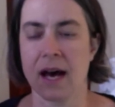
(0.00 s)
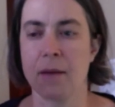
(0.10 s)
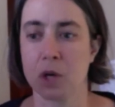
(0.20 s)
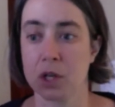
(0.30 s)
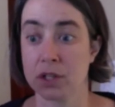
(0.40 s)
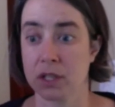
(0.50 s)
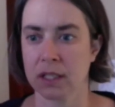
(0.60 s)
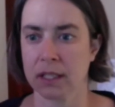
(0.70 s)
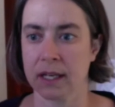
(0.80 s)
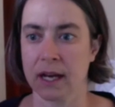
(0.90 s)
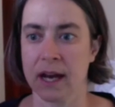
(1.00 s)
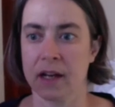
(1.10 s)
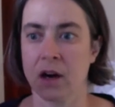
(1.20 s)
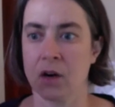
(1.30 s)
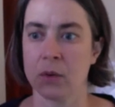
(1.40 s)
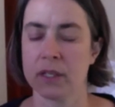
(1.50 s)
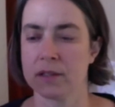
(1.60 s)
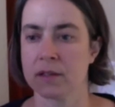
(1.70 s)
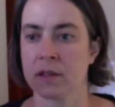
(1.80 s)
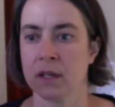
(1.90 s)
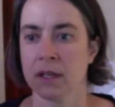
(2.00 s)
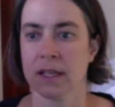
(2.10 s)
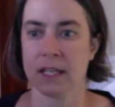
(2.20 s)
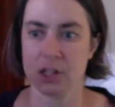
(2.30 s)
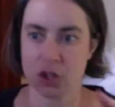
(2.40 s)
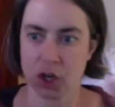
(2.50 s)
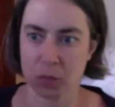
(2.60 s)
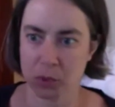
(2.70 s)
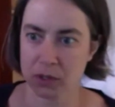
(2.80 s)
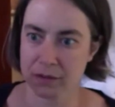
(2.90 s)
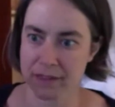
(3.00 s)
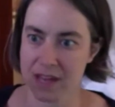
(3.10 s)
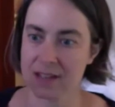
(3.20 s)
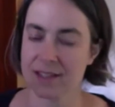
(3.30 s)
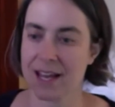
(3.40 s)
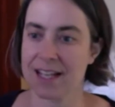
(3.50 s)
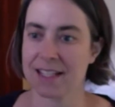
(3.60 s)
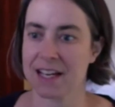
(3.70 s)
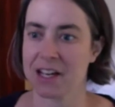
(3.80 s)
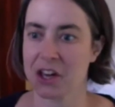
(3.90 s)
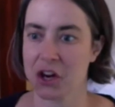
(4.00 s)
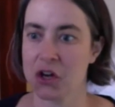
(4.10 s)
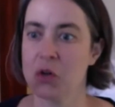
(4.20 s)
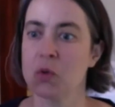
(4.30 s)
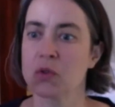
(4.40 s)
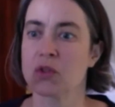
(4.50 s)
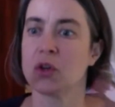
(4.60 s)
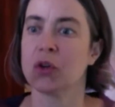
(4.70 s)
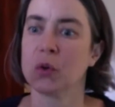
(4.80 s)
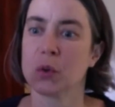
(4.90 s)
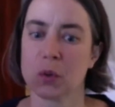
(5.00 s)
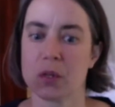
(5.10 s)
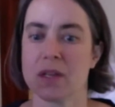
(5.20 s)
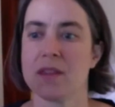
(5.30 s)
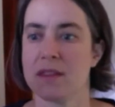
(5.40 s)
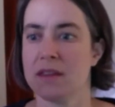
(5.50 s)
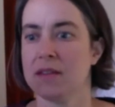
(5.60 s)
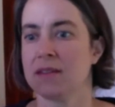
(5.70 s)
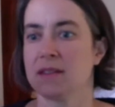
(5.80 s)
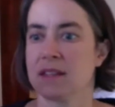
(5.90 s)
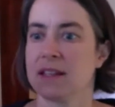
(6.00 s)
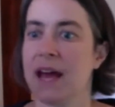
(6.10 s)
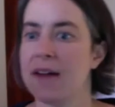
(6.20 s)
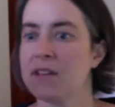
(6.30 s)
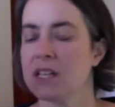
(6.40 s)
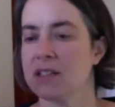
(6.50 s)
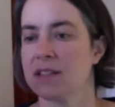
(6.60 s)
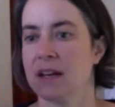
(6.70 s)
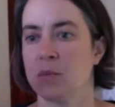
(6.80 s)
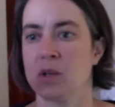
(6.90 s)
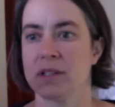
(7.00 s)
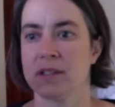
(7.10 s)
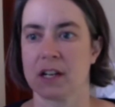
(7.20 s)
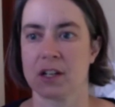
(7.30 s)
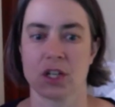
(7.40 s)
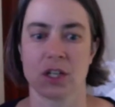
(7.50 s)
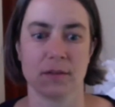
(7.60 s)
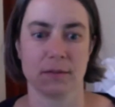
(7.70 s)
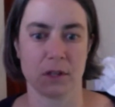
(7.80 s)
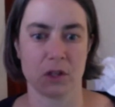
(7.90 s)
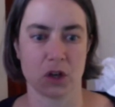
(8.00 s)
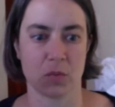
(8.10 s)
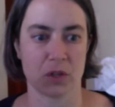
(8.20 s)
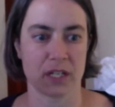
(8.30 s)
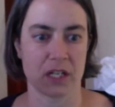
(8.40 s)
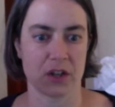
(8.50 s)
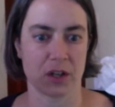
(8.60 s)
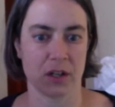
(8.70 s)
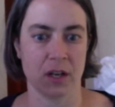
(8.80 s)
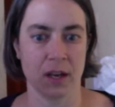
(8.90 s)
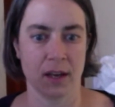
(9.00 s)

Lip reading: personally, I always interpret things as I go. So the having a separate section of interpretation